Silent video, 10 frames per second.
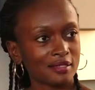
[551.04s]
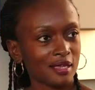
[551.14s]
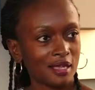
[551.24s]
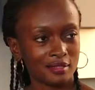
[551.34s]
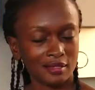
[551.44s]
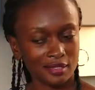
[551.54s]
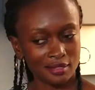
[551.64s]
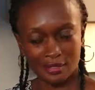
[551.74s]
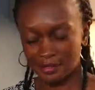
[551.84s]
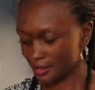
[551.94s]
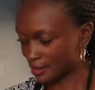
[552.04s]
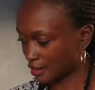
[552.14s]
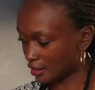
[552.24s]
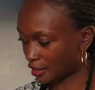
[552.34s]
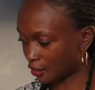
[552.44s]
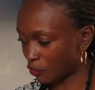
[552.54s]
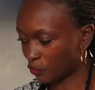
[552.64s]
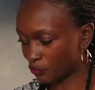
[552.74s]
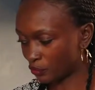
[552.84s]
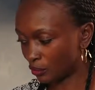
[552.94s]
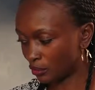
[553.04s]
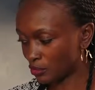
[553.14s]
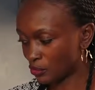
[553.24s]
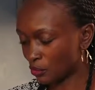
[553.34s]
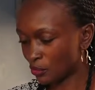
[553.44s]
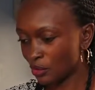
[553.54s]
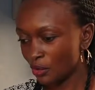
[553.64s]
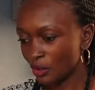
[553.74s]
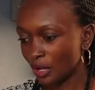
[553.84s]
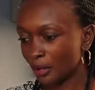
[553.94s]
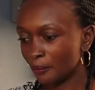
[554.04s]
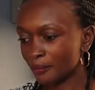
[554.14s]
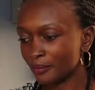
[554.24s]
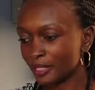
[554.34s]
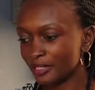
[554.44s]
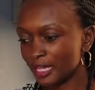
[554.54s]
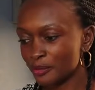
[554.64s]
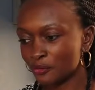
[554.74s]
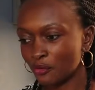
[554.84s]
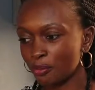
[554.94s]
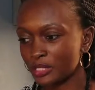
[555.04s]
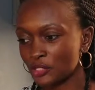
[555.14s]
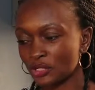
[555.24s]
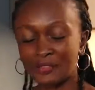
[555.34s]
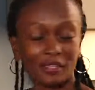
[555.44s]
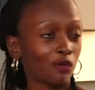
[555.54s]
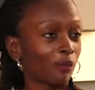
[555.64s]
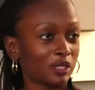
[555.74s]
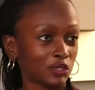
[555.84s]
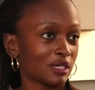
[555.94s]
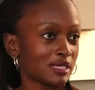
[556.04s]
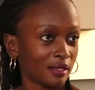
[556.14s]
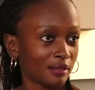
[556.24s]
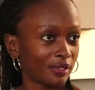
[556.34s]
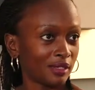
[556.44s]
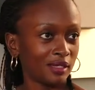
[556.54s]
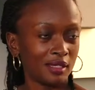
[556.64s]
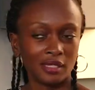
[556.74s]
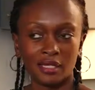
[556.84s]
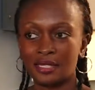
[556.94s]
yeah. just just like uh, KOKO Fuel. Mm-hmm. So, um, in terms of competition, I think competition is healthy. Yeah.